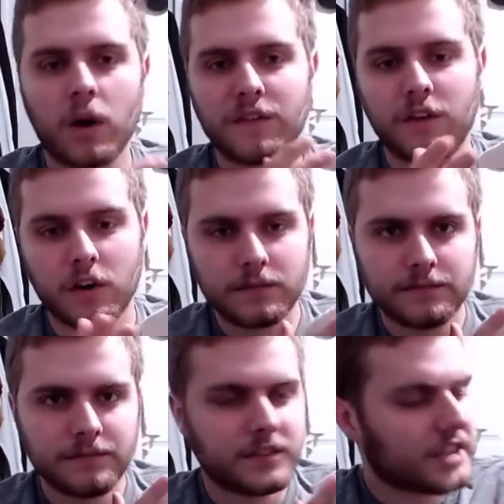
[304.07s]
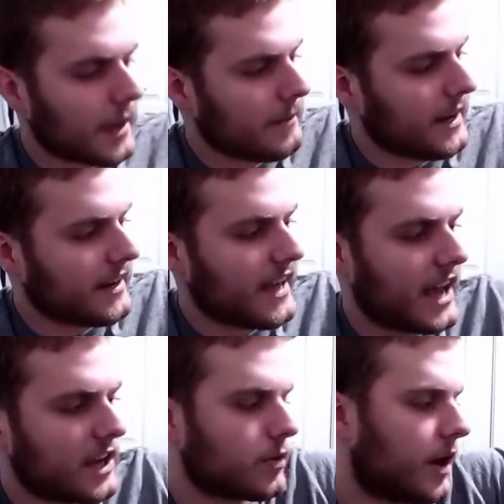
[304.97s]
work for the time being
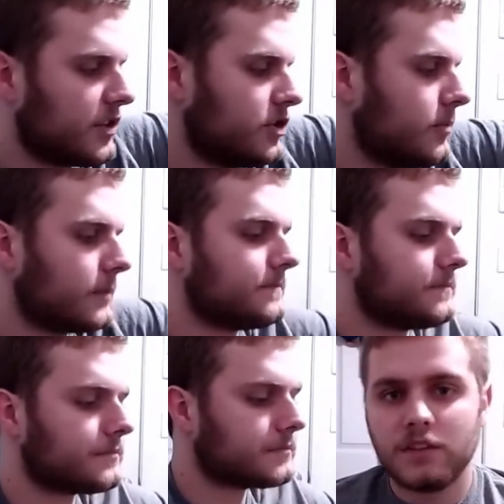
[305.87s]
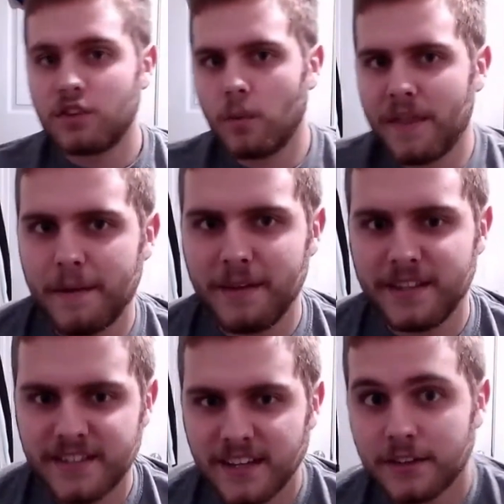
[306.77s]
casual costumer. So with that
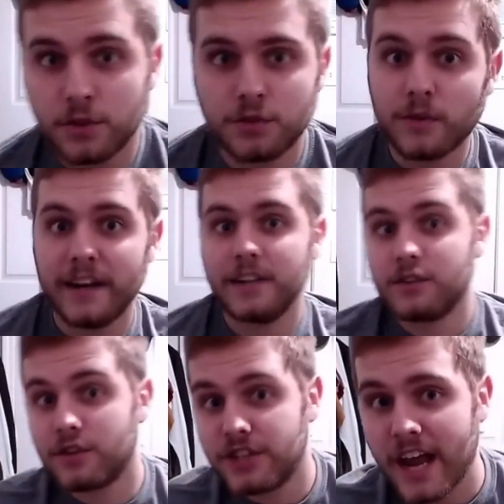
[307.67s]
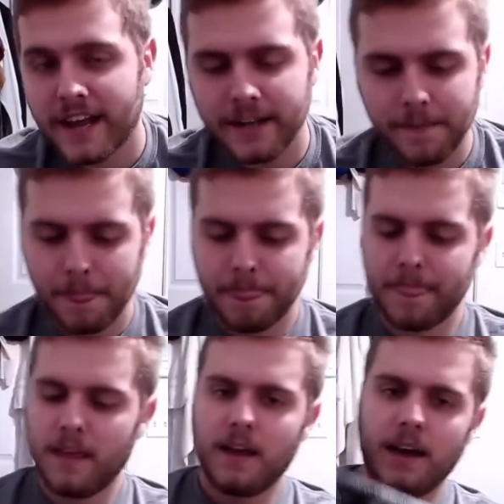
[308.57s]
being said, let's go straight into the jacket.
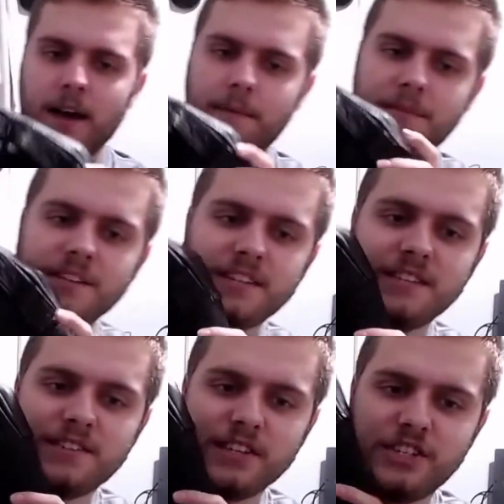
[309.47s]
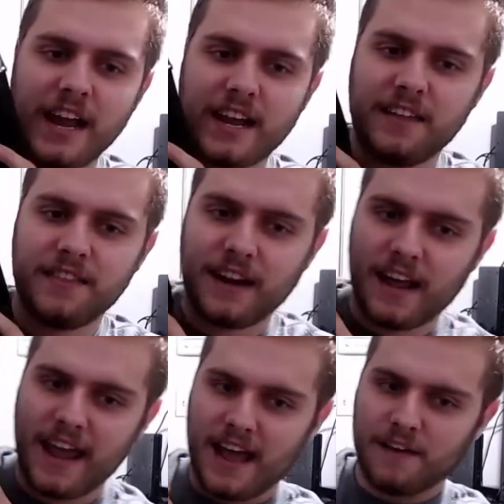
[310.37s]
This is the jacket that
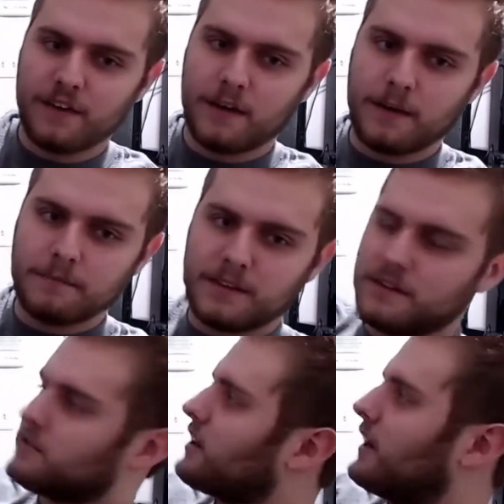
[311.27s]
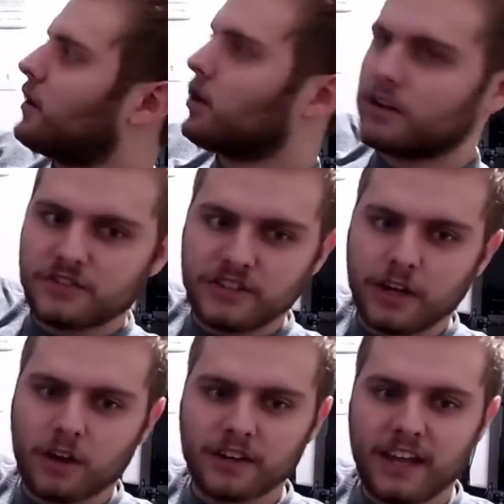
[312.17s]
I have. It's kind of hard to see
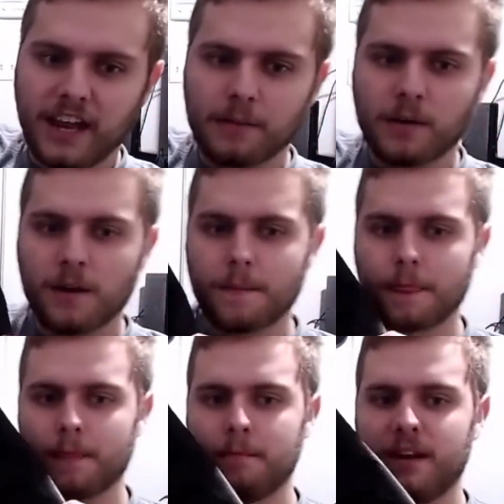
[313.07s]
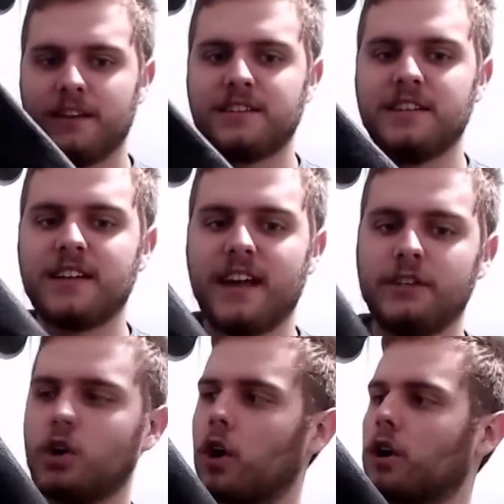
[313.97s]
on camera, but this is a
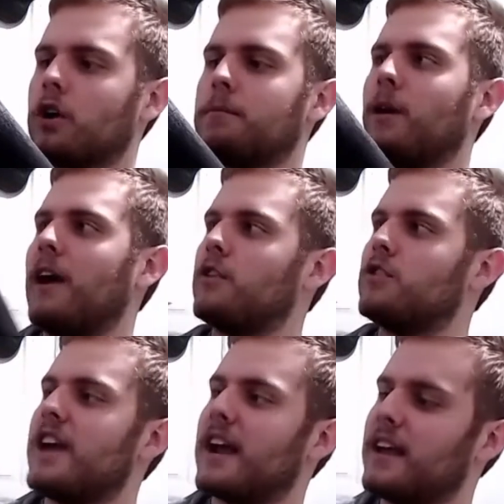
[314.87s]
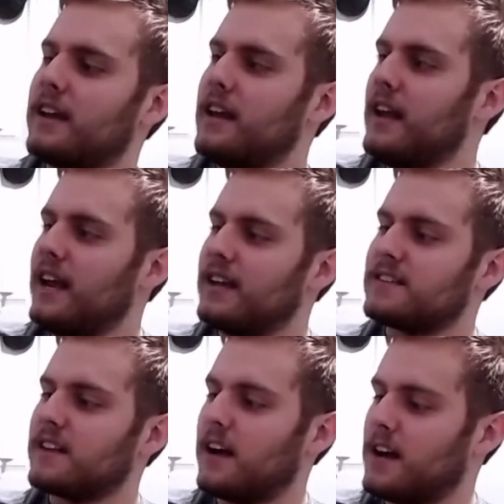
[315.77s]
darker brown jacket.
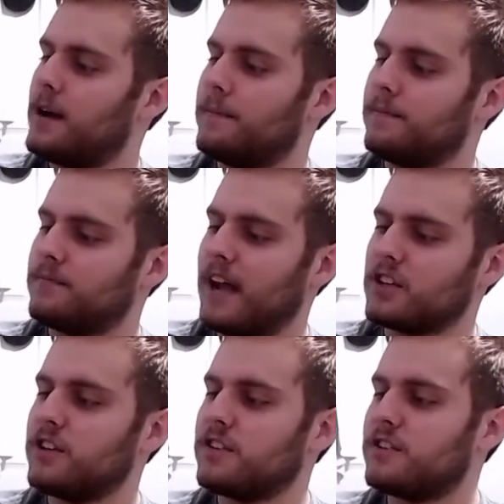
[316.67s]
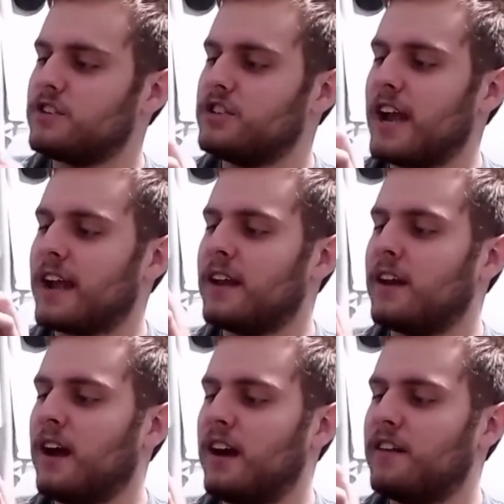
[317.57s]
It's actually, this is a jacket
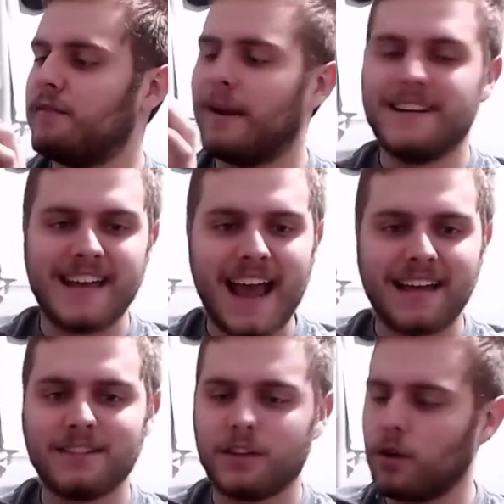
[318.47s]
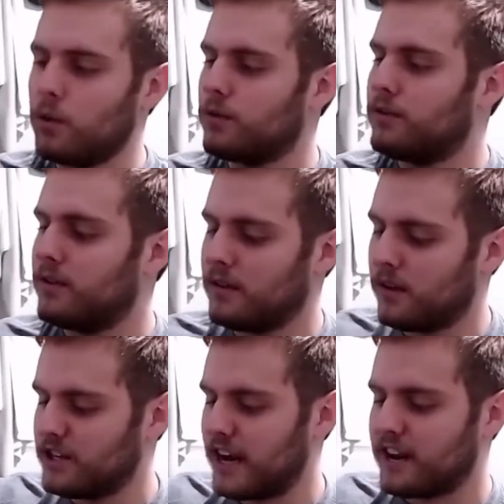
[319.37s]
of my dad's, an old
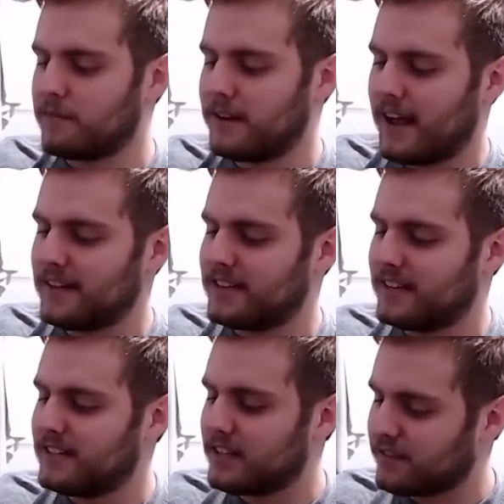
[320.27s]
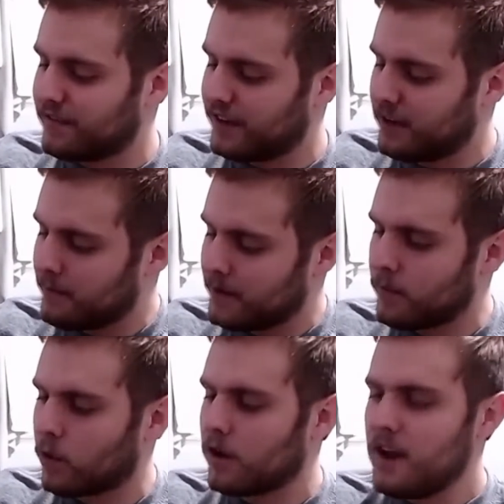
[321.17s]
jacket of my dad's that doesn't fit him
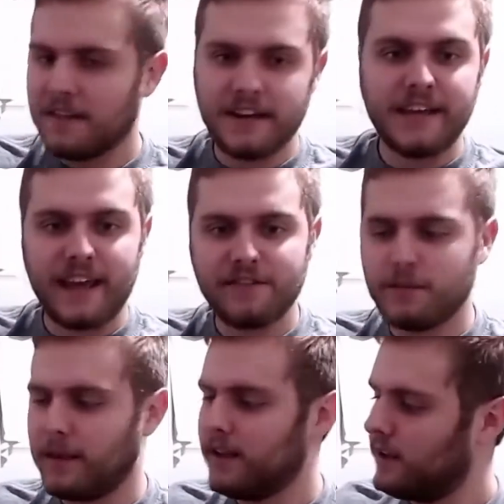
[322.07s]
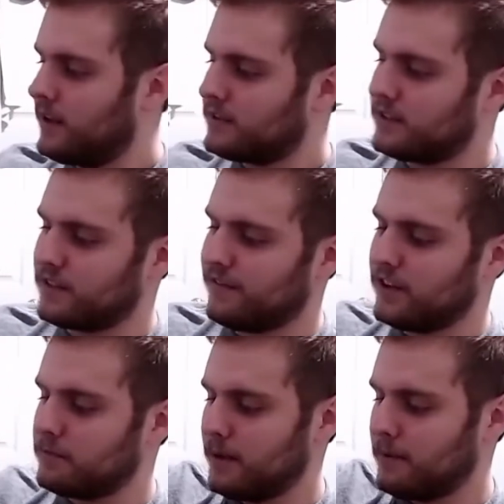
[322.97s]
anymore, that he gave to me since it
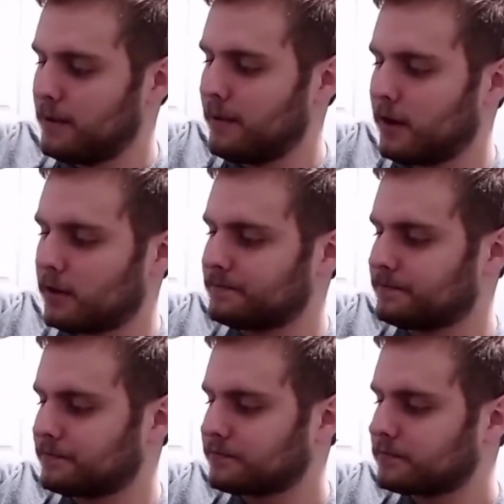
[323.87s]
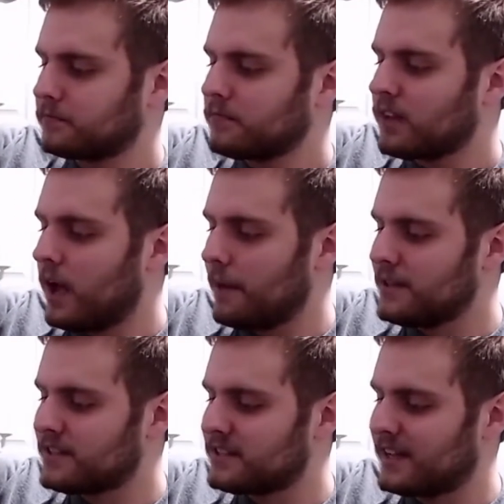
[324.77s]
fits me a bit better.
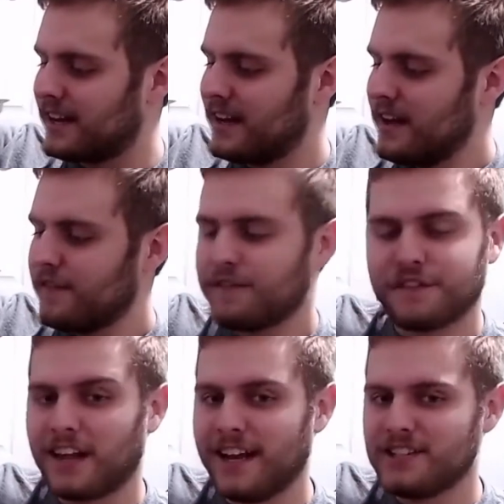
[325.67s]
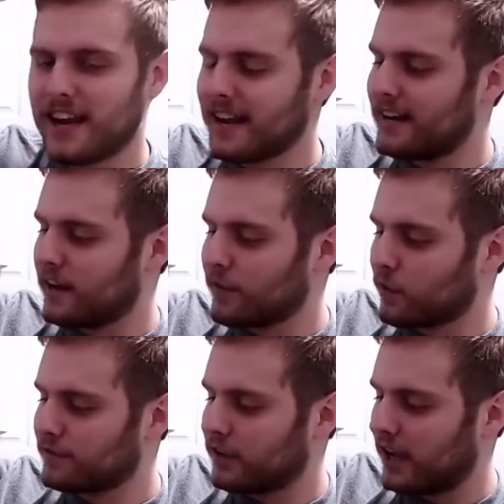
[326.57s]
This is a flight jacket, an Air
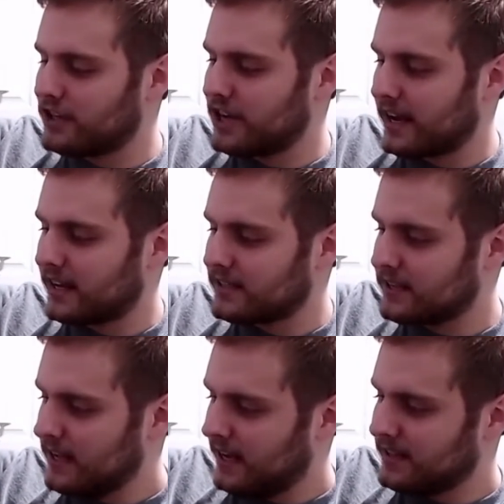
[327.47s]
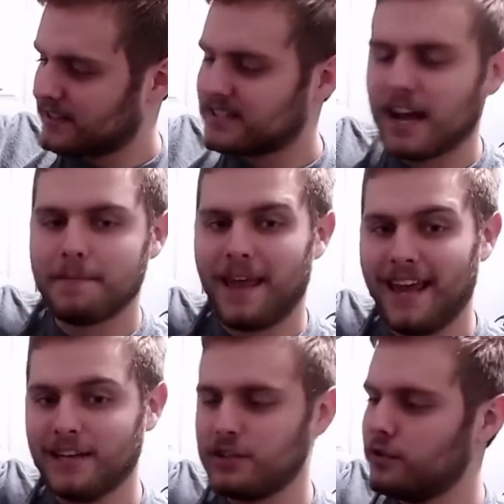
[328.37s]
Force flight jacket. It's a Type
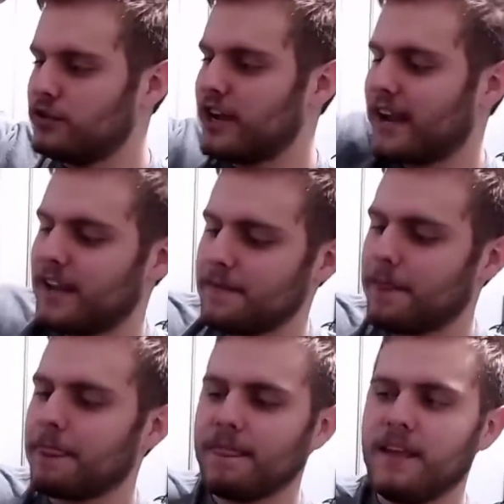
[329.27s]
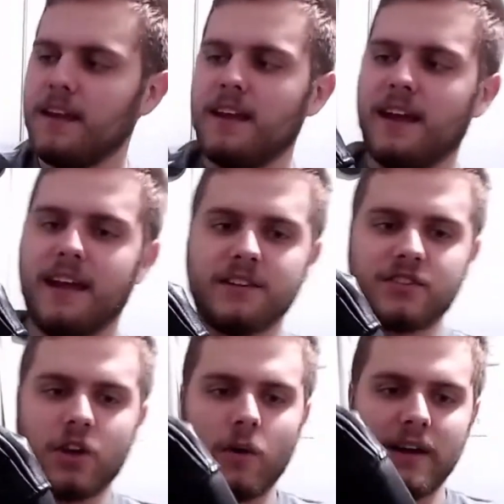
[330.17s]
A2 jacket, and
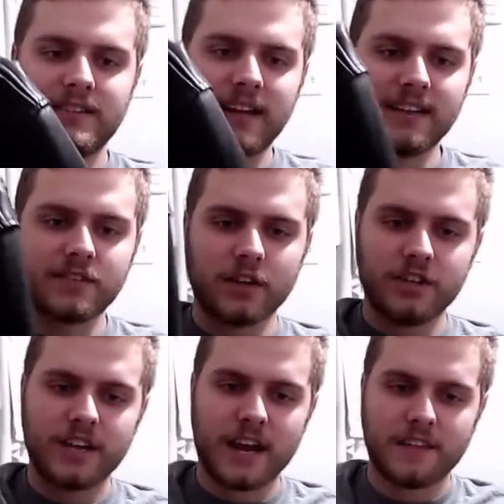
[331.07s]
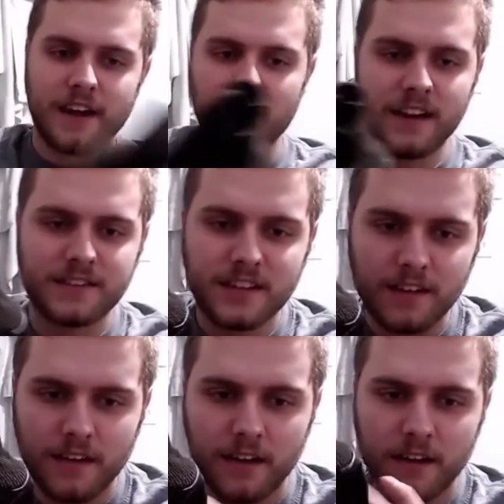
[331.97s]
so it's a nice looking jacket there. It's
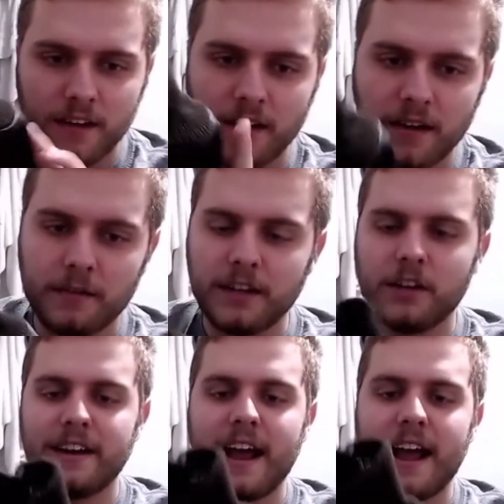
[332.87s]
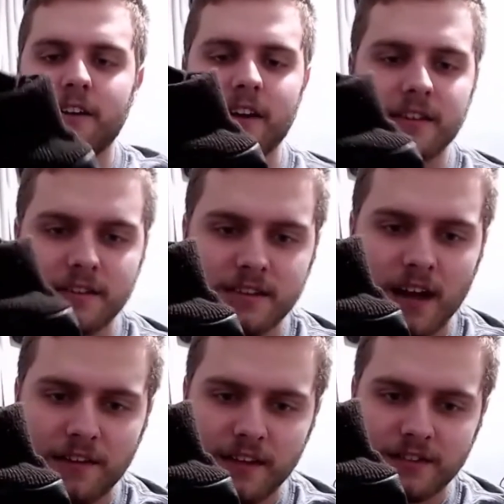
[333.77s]
a little inaccurate because it's
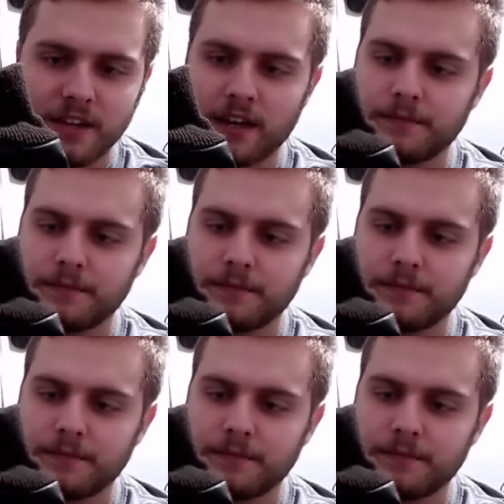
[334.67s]
got these